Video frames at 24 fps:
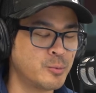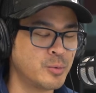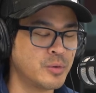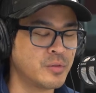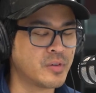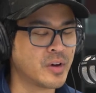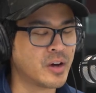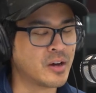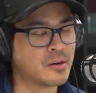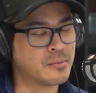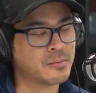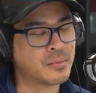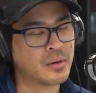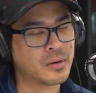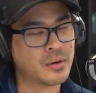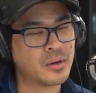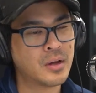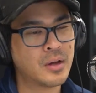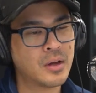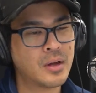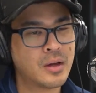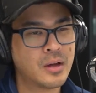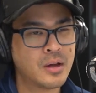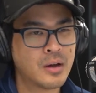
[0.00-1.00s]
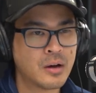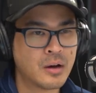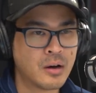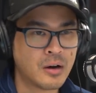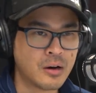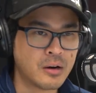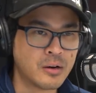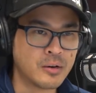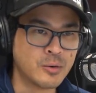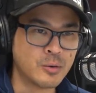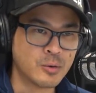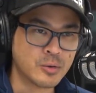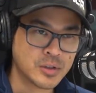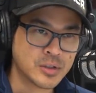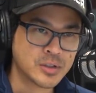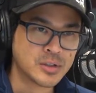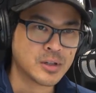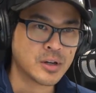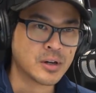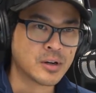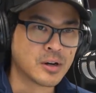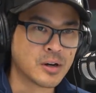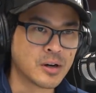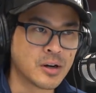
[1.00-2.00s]
we've got them on
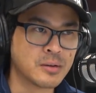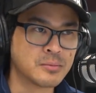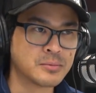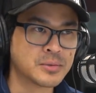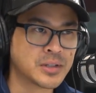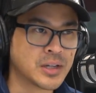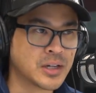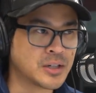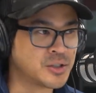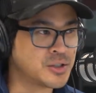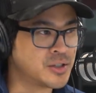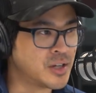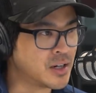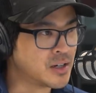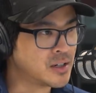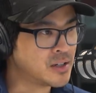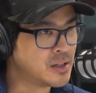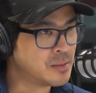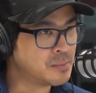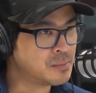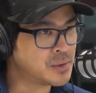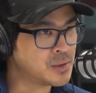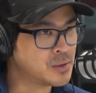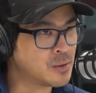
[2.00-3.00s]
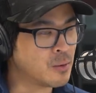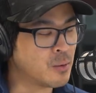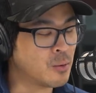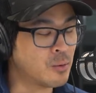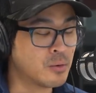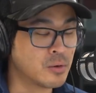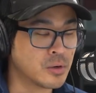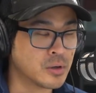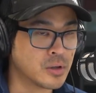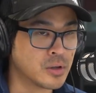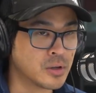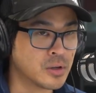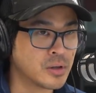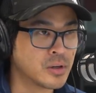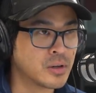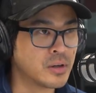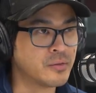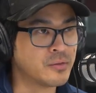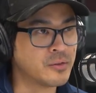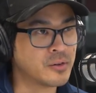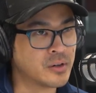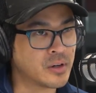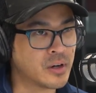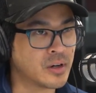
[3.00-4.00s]
Noritz.com/tech tips. Or
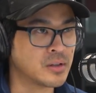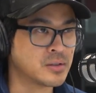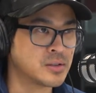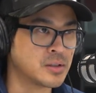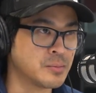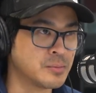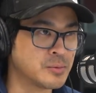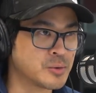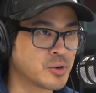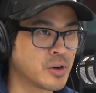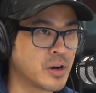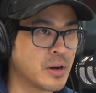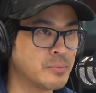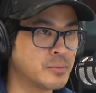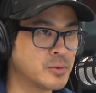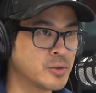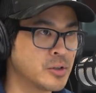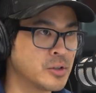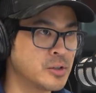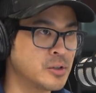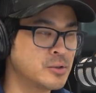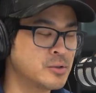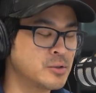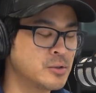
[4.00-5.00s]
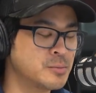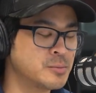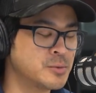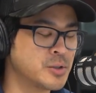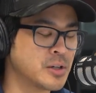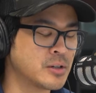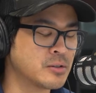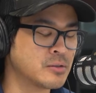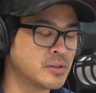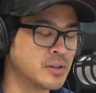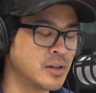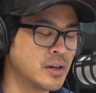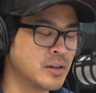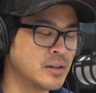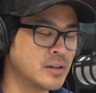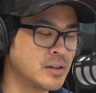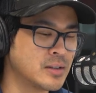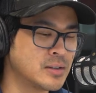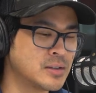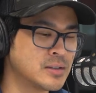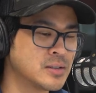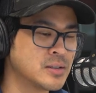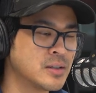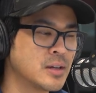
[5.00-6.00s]
if you're not subscribed to our YouTube channel yet,
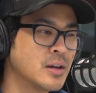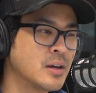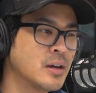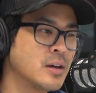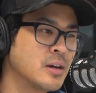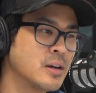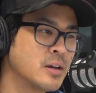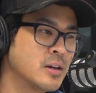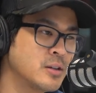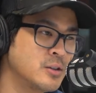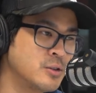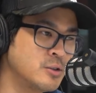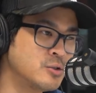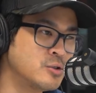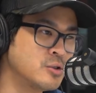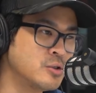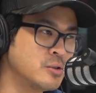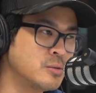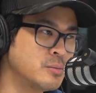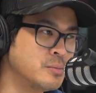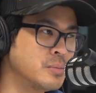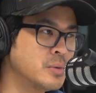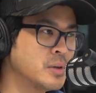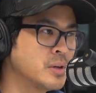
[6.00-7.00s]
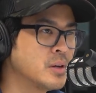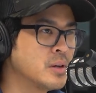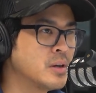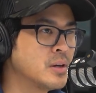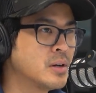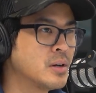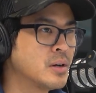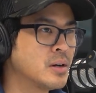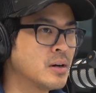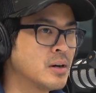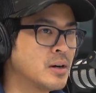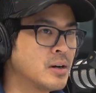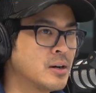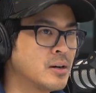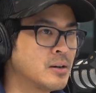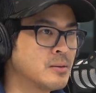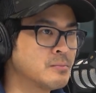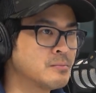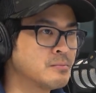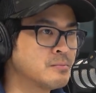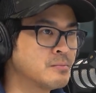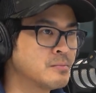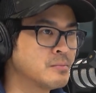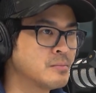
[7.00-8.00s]
that's
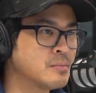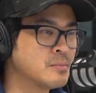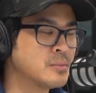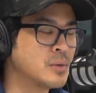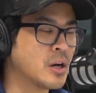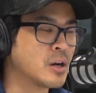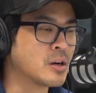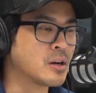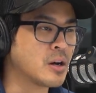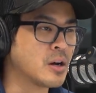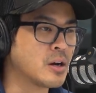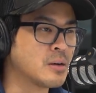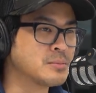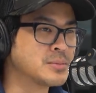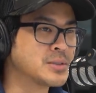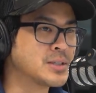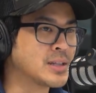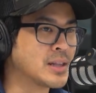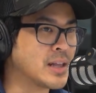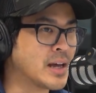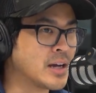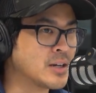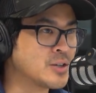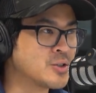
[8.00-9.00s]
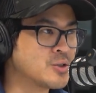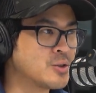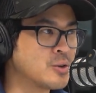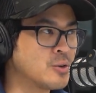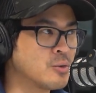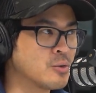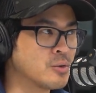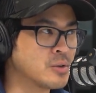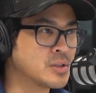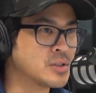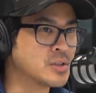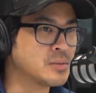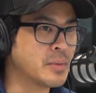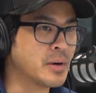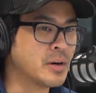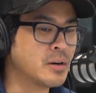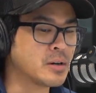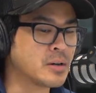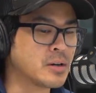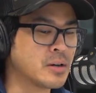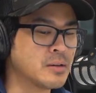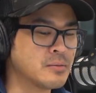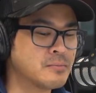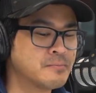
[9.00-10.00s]
youtube.com/Noritz
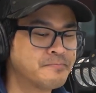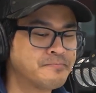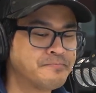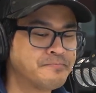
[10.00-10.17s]
America.